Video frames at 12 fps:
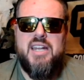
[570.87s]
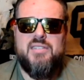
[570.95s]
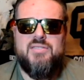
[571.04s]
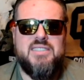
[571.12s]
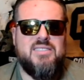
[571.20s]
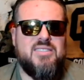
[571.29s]

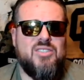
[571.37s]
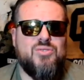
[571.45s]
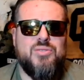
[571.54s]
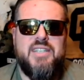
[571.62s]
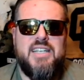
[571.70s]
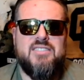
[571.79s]
NFC
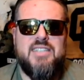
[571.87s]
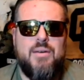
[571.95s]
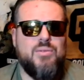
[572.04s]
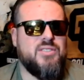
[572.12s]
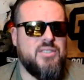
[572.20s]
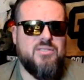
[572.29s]
Central days,
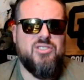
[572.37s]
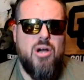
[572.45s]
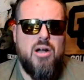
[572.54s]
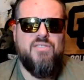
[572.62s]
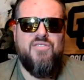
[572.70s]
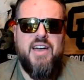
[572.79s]
that was a
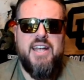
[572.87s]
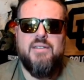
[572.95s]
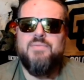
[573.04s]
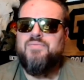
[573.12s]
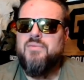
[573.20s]
dogfight.